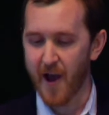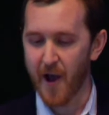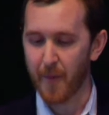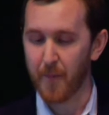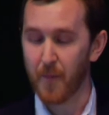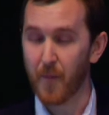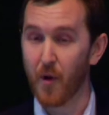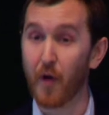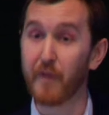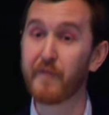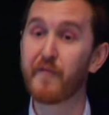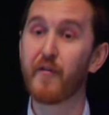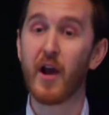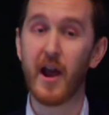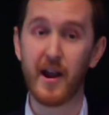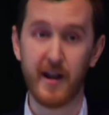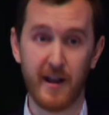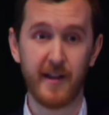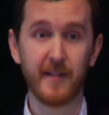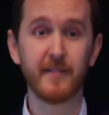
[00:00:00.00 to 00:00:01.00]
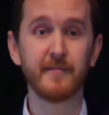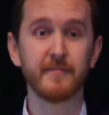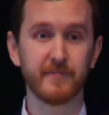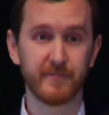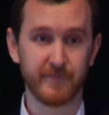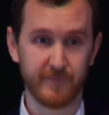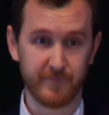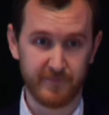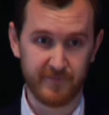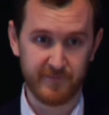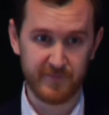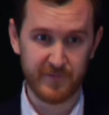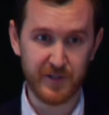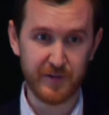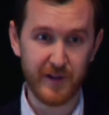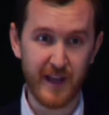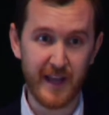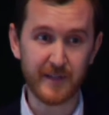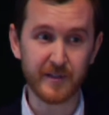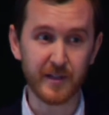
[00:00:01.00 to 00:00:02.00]
On Friday,
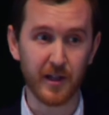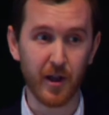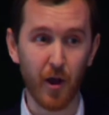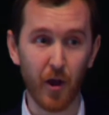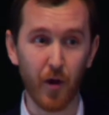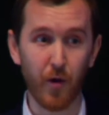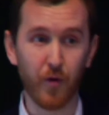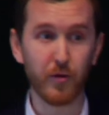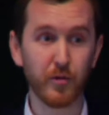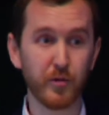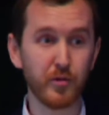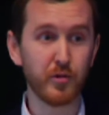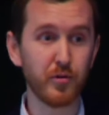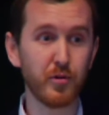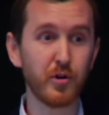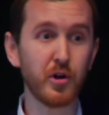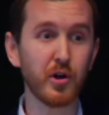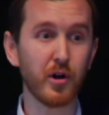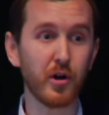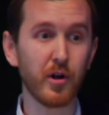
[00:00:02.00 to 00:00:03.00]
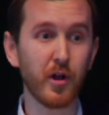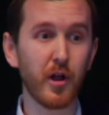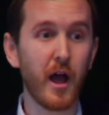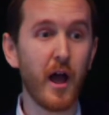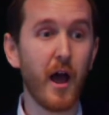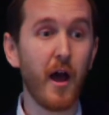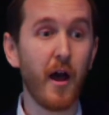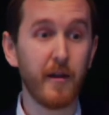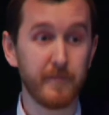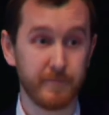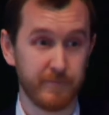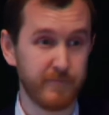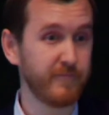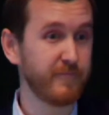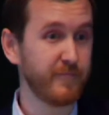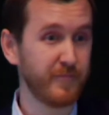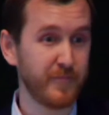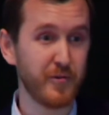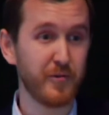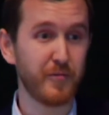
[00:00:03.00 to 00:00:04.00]
2 days ago, Google,
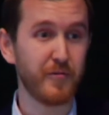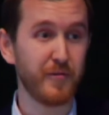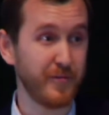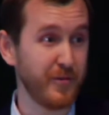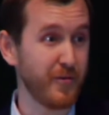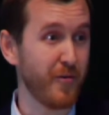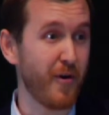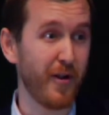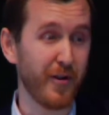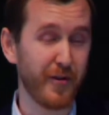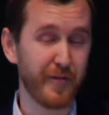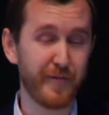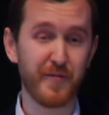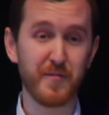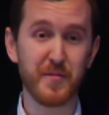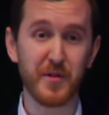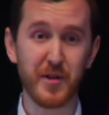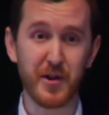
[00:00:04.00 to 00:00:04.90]
who you all are